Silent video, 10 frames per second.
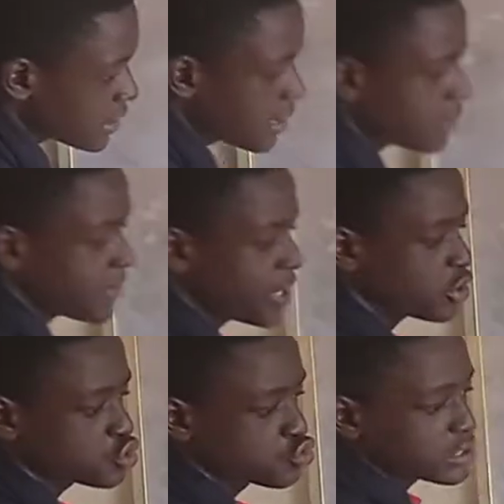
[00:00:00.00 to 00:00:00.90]
Then
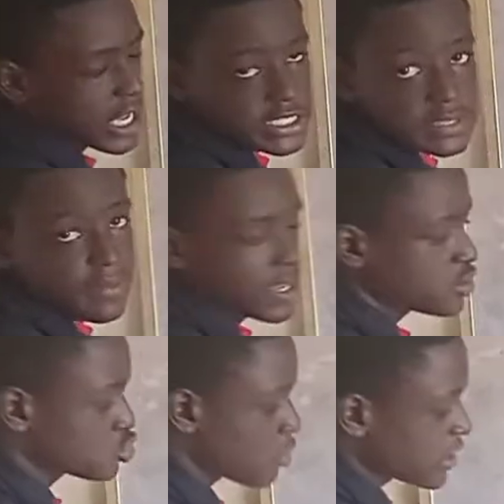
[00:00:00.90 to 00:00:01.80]
minus 2 times minus
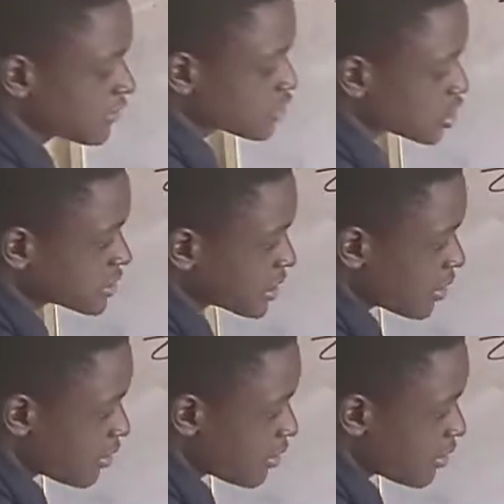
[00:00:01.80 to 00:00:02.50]
1 gives us